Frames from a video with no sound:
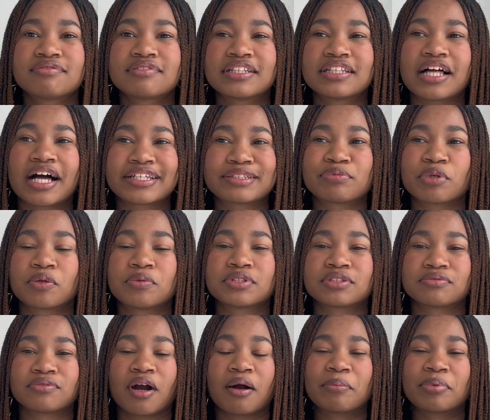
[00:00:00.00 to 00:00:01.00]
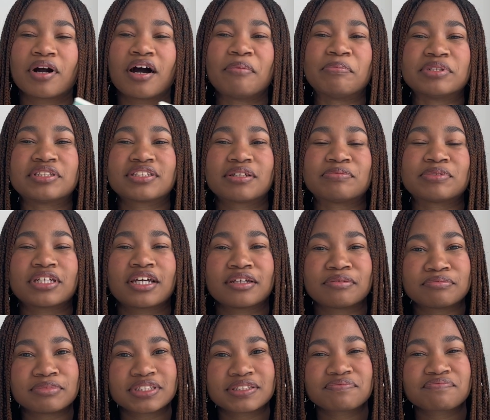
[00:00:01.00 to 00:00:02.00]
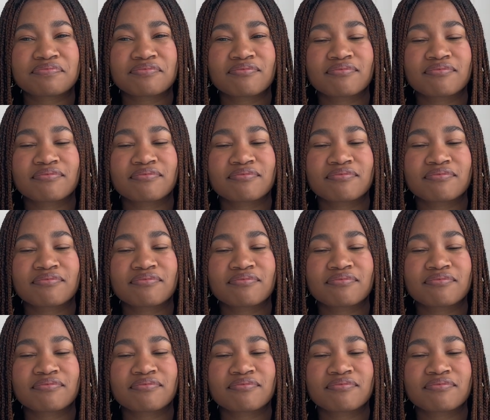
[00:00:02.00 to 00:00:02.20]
The last book was a rom-com, but sometimes,